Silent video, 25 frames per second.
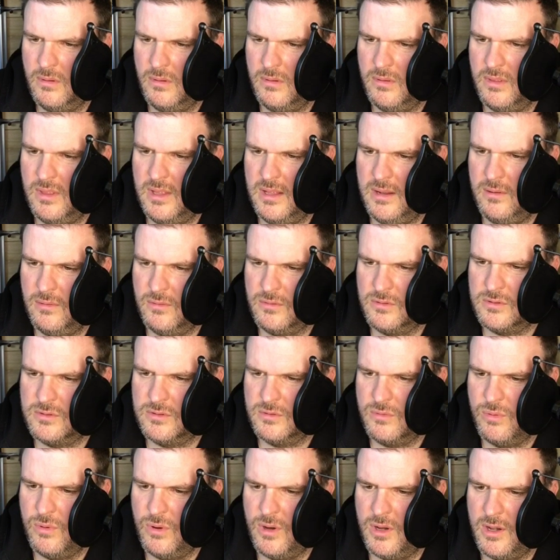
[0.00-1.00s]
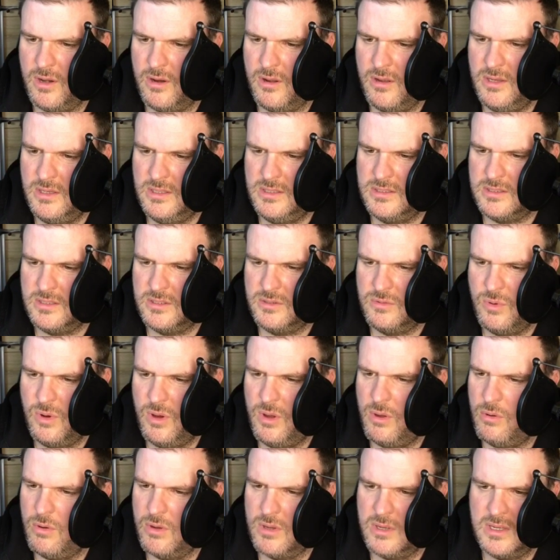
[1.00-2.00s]
That looks quite nice as
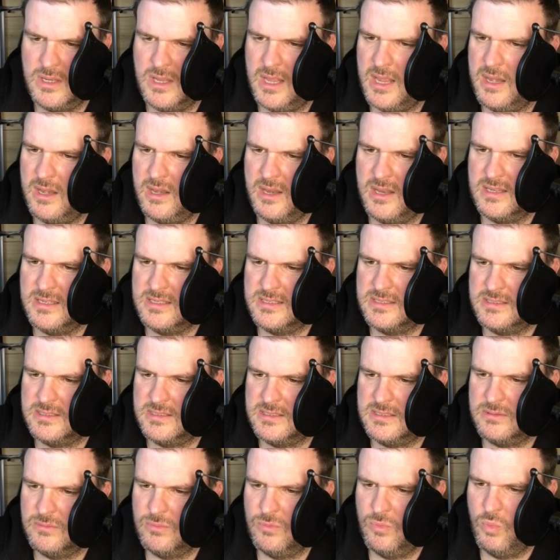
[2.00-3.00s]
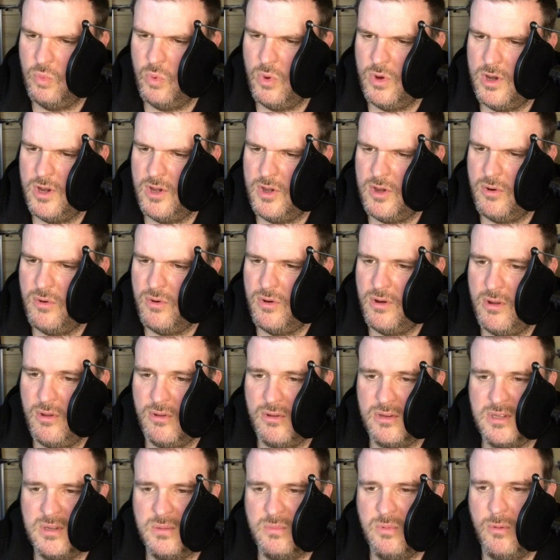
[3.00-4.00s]
well. Again, that's one I don't
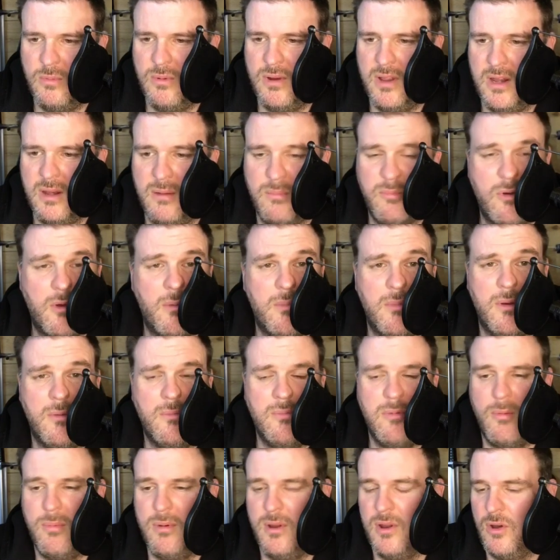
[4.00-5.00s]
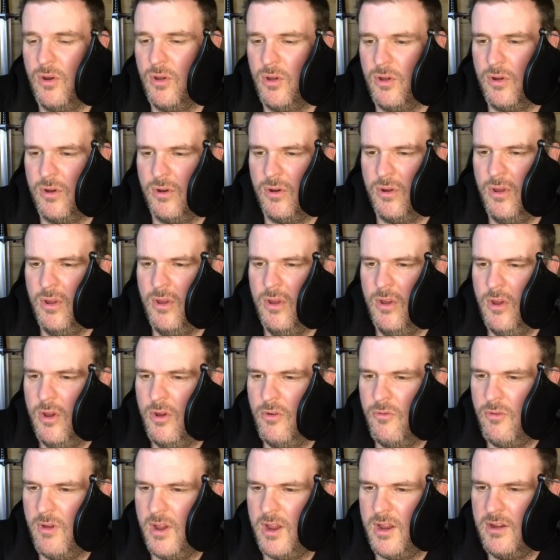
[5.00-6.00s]
know. This is probably going to be a problem. I'm probably not going to
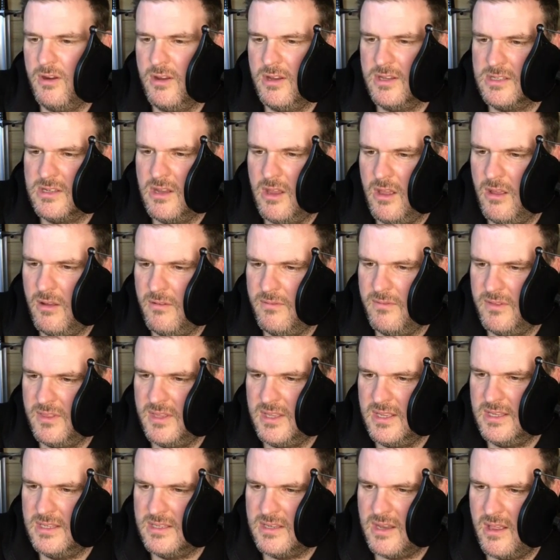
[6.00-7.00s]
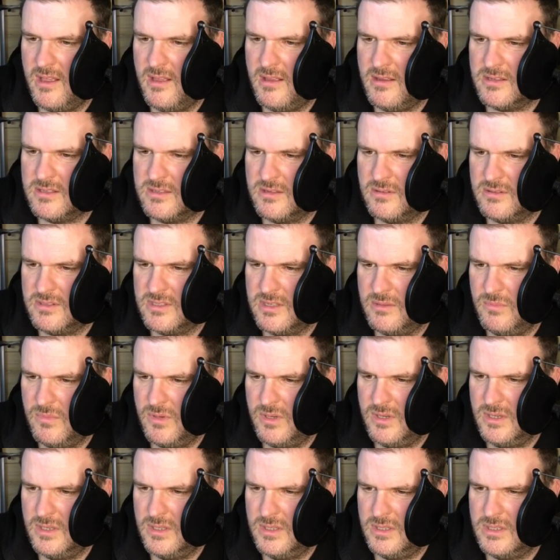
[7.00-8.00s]
recognise half of these. So
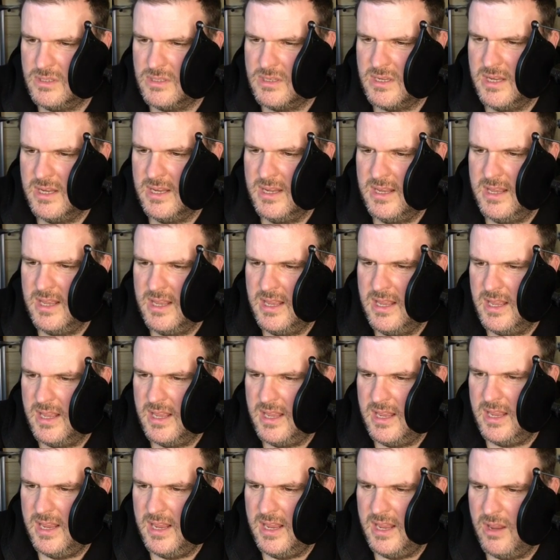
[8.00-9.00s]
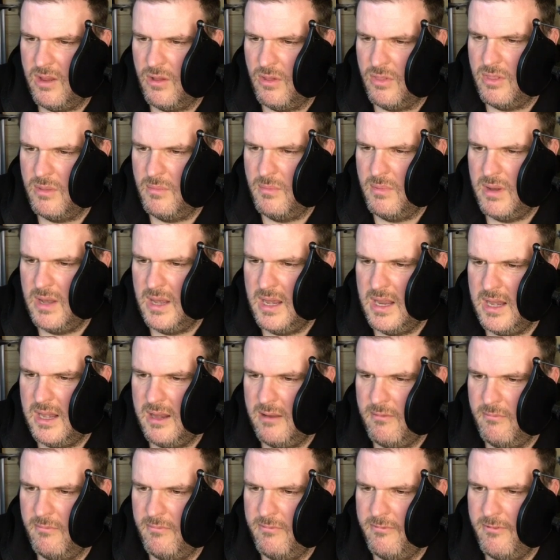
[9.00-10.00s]
someone's here got the
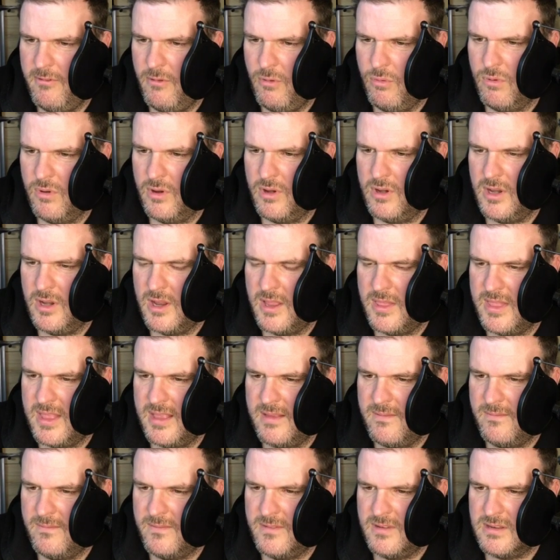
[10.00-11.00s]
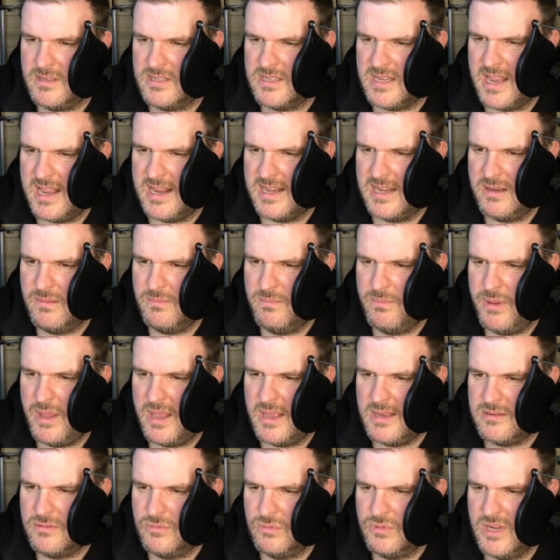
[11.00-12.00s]
Millennium Falcon and they've just added
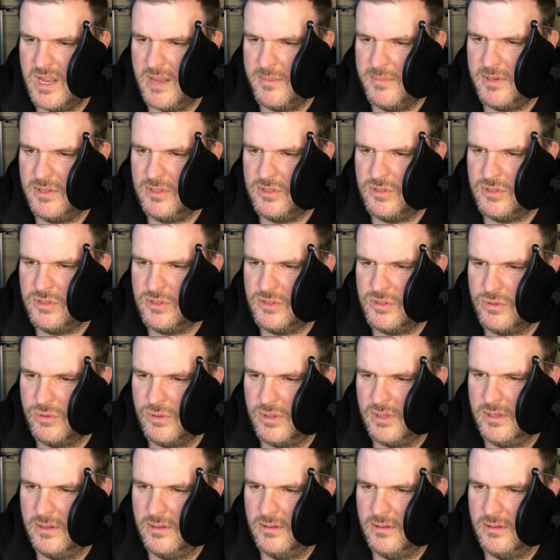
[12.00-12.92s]
battle damage to it.